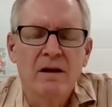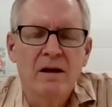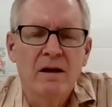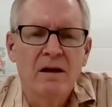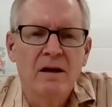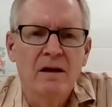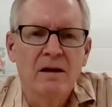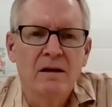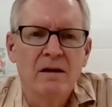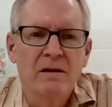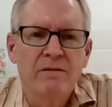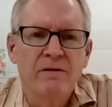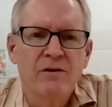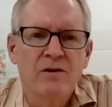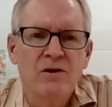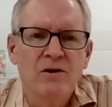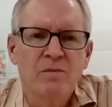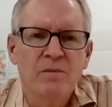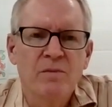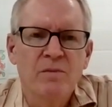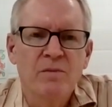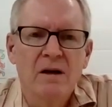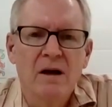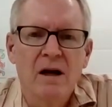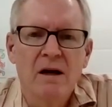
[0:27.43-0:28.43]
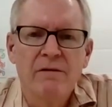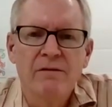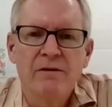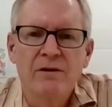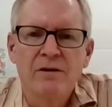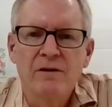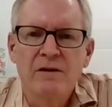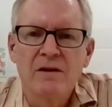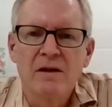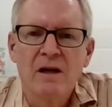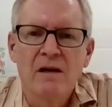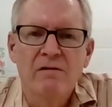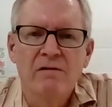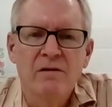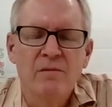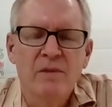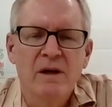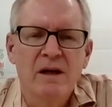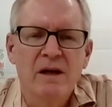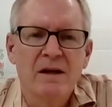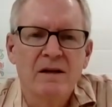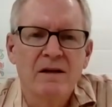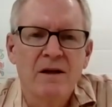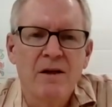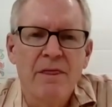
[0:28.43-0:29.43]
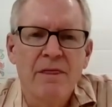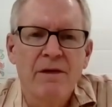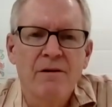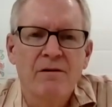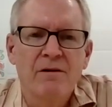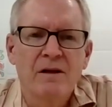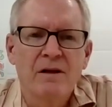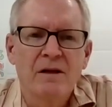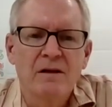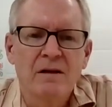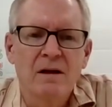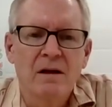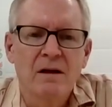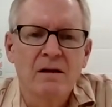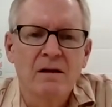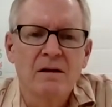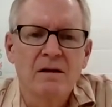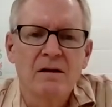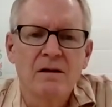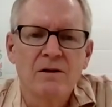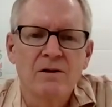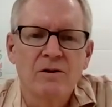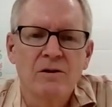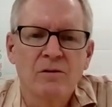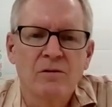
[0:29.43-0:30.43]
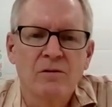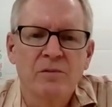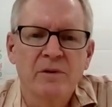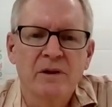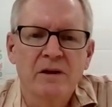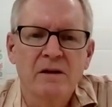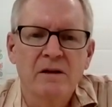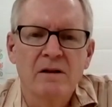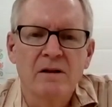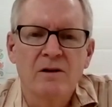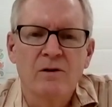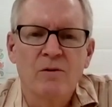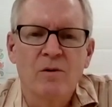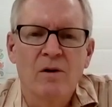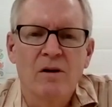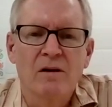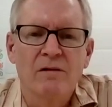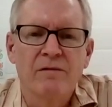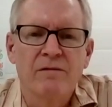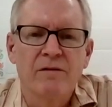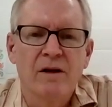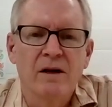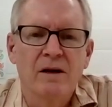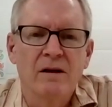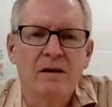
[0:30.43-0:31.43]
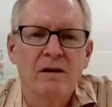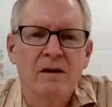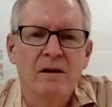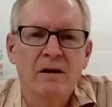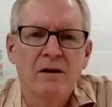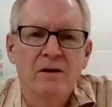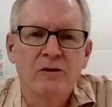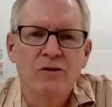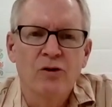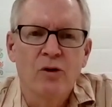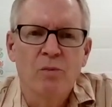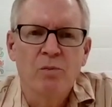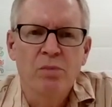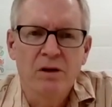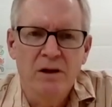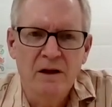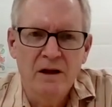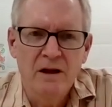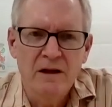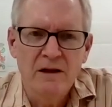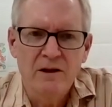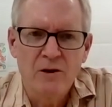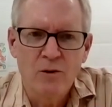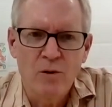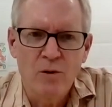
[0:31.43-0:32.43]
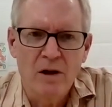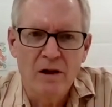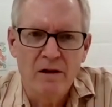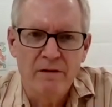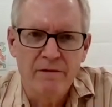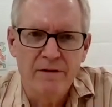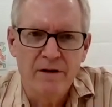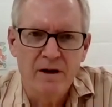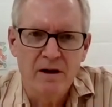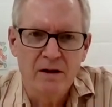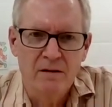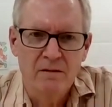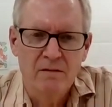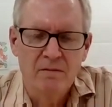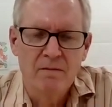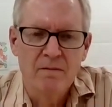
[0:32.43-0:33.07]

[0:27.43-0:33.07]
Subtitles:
And if you speak after 7 minutes and 30 seconds, you will be disqualified. So please qualify.